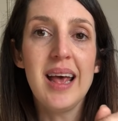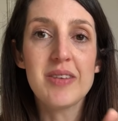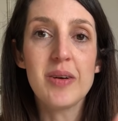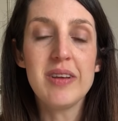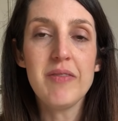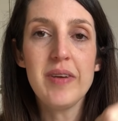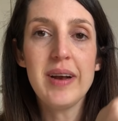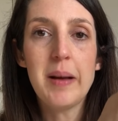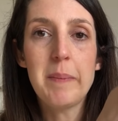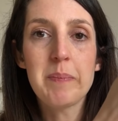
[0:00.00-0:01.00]
It's got
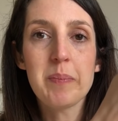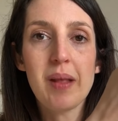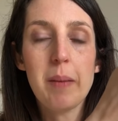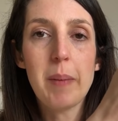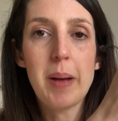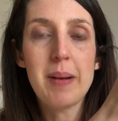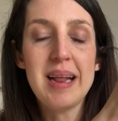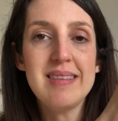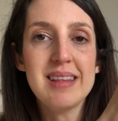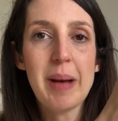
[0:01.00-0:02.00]
different um, um,
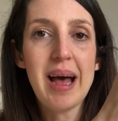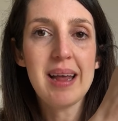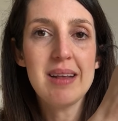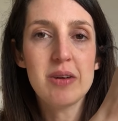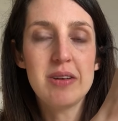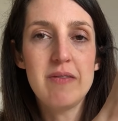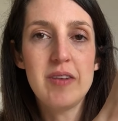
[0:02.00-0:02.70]
pleats at the back. It's got an